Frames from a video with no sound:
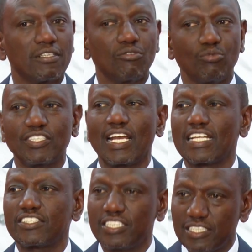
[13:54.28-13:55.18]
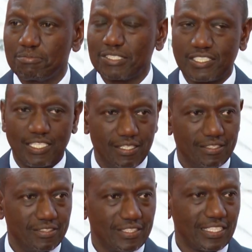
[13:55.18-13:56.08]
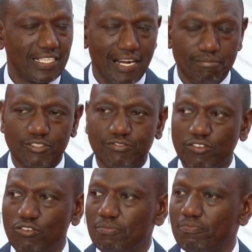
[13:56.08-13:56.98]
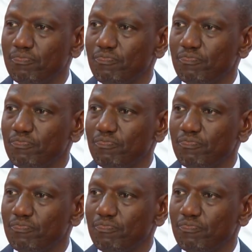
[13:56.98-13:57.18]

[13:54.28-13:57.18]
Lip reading: with the legitimacy that comes from